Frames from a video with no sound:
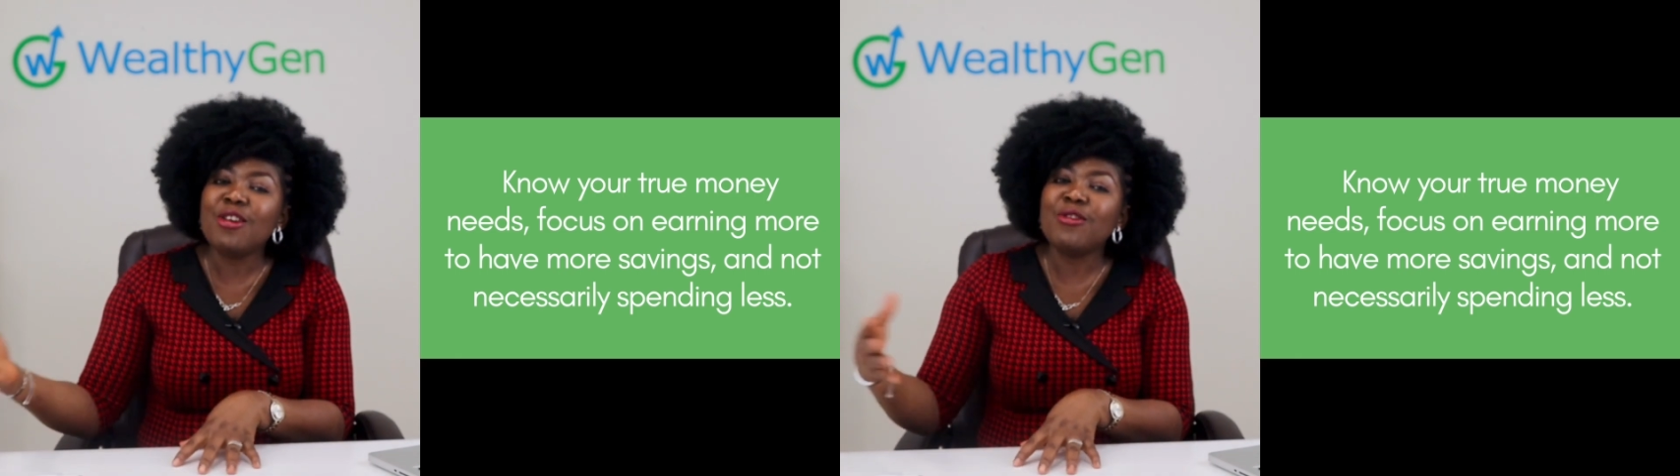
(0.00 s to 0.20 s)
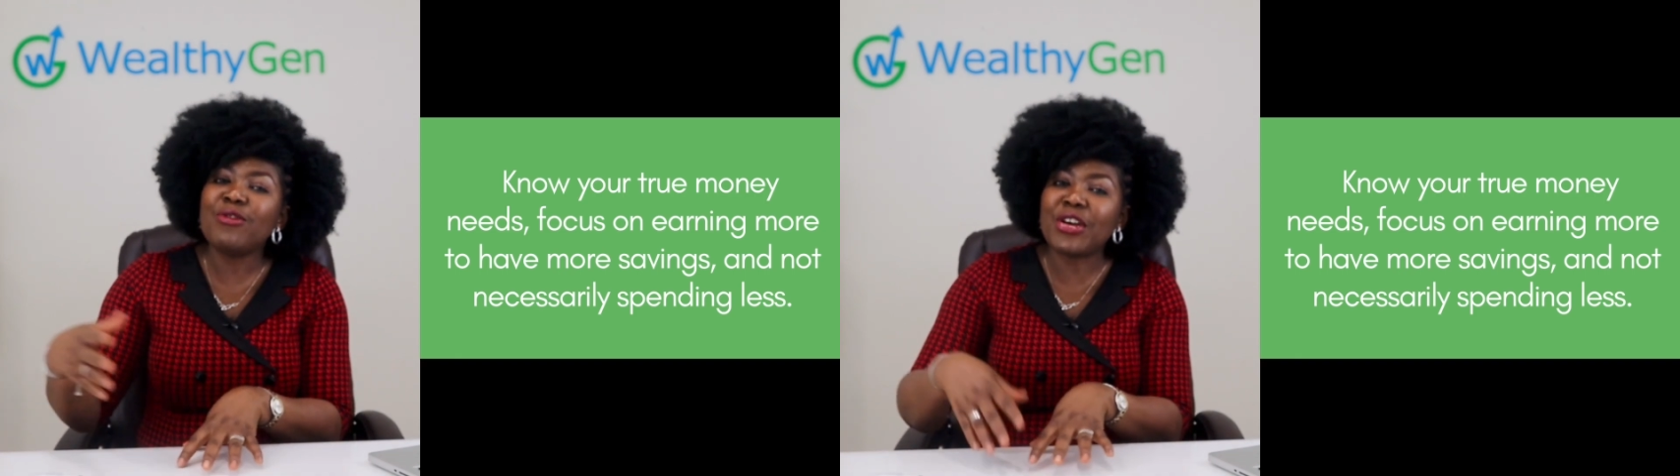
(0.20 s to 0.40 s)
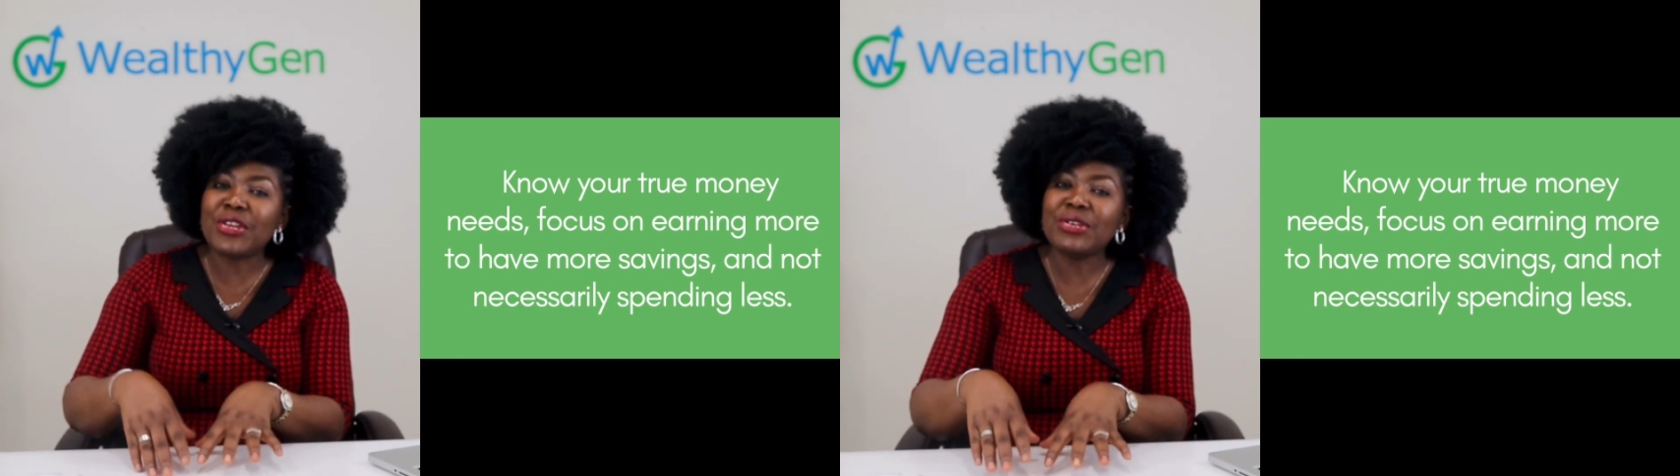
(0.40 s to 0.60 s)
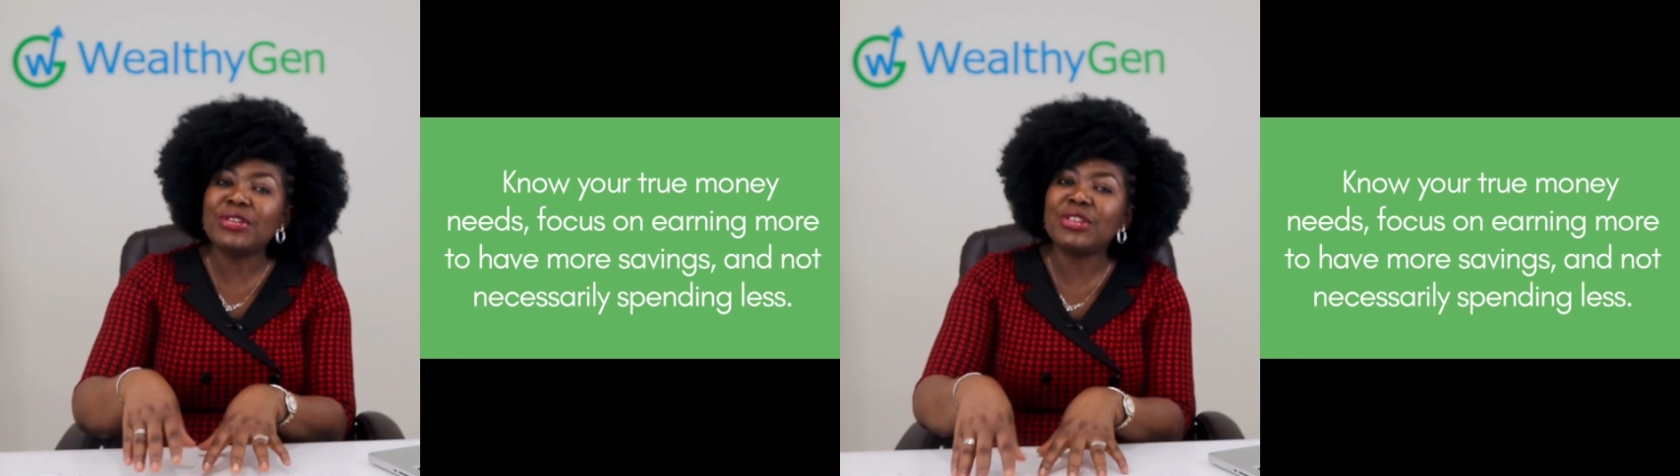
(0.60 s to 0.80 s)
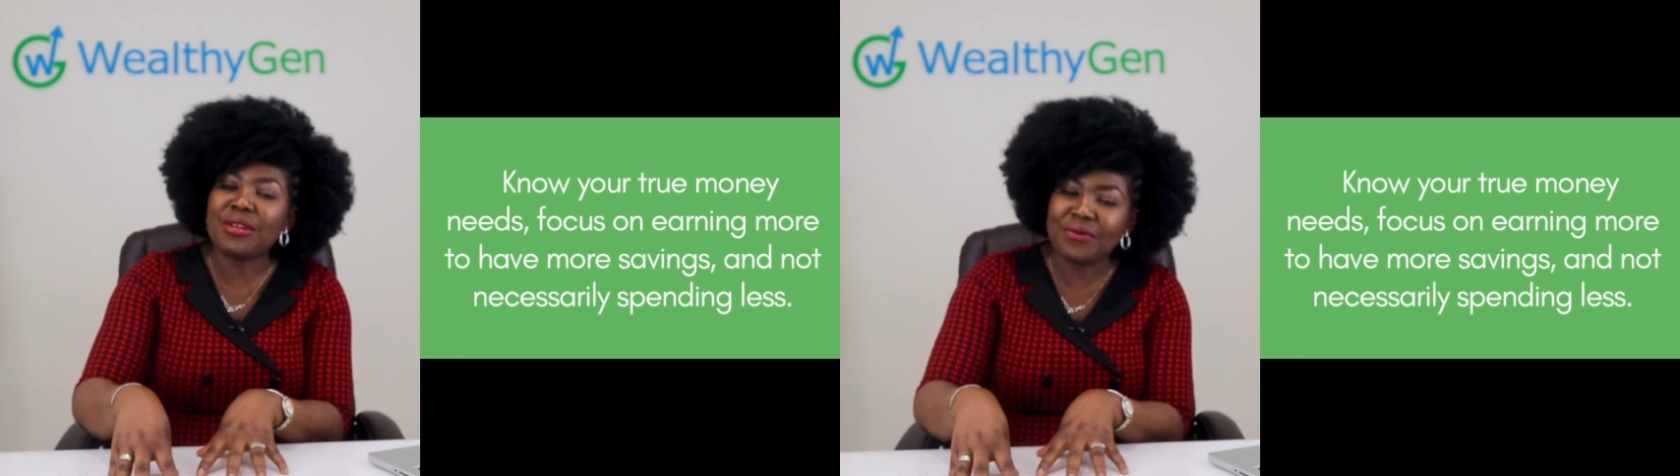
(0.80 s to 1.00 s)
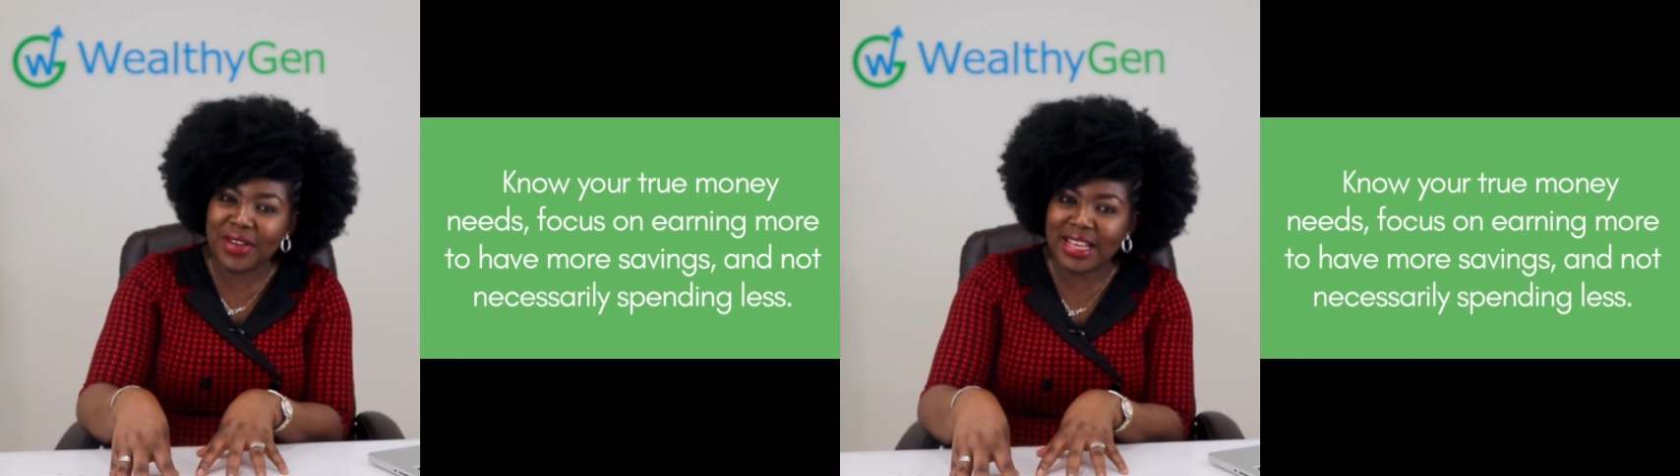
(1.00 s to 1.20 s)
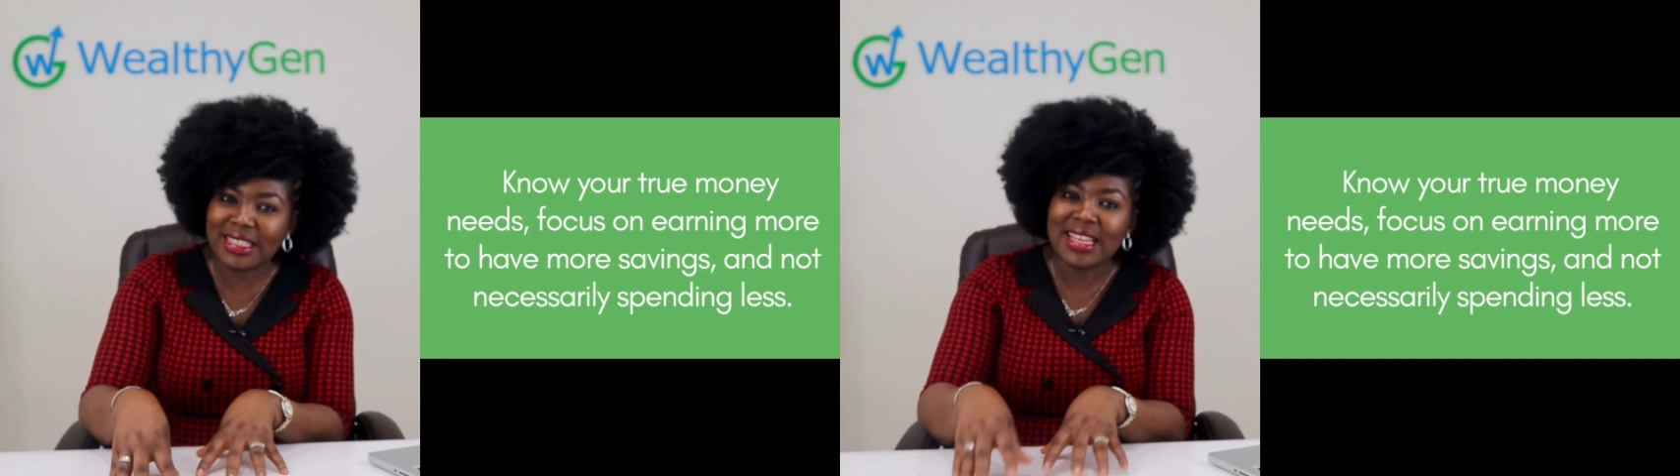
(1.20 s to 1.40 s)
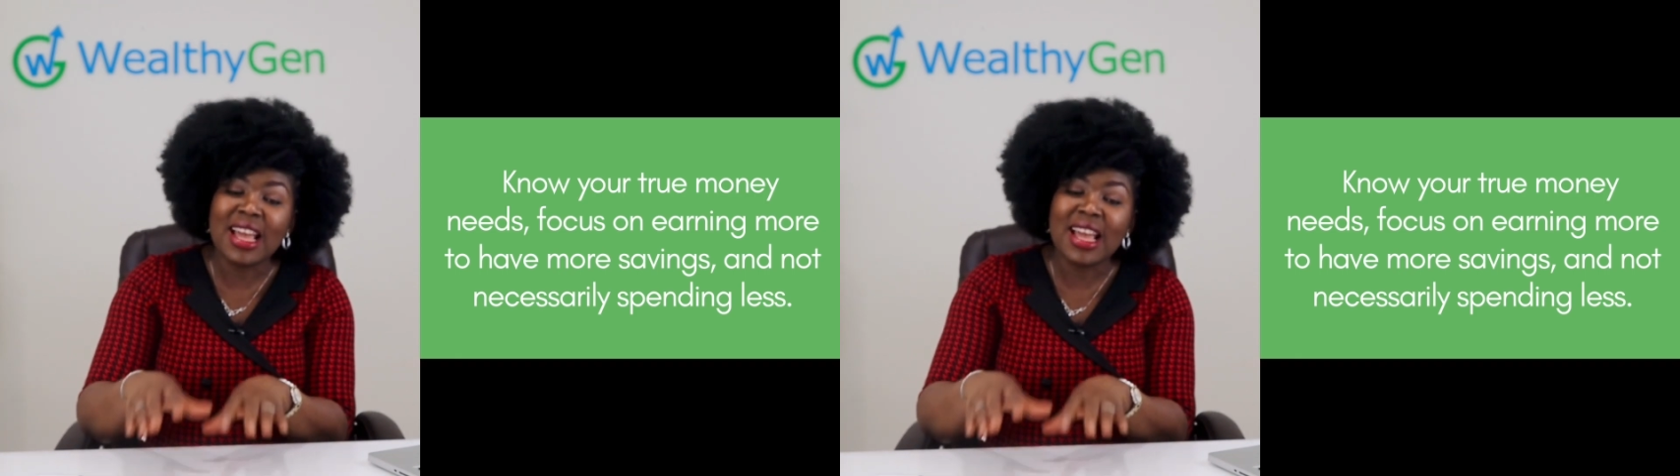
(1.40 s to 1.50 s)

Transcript: for you to invest.